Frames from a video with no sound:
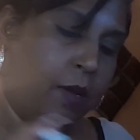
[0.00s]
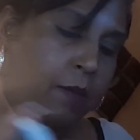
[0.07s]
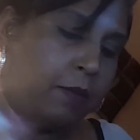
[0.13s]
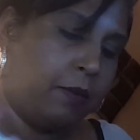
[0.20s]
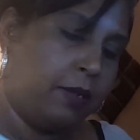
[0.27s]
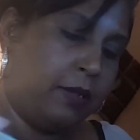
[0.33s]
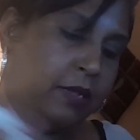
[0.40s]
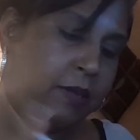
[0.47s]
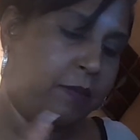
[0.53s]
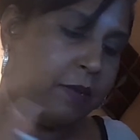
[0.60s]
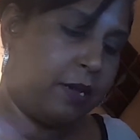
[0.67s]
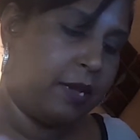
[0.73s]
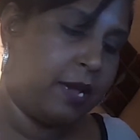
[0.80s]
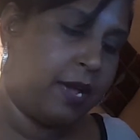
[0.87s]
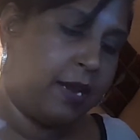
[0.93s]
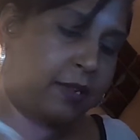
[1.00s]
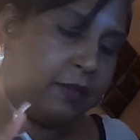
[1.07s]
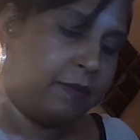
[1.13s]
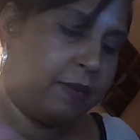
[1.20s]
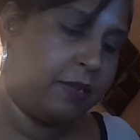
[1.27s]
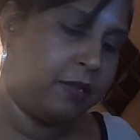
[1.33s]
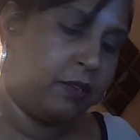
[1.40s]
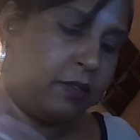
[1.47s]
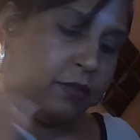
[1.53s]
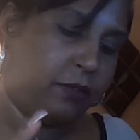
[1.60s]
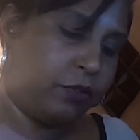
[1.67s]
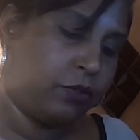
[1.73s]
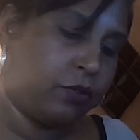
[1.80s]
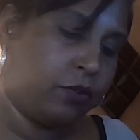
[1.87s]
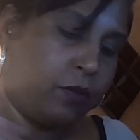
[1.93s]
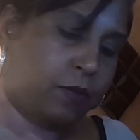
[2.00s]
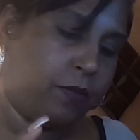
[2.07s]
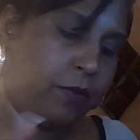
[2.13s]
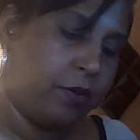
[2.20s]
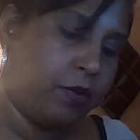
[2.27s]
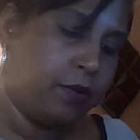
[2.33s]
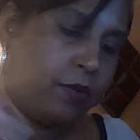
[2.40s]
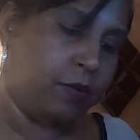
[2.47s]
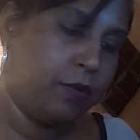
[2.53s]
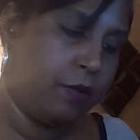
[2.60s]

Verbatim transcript: Please give me a guidance message for Scorpio.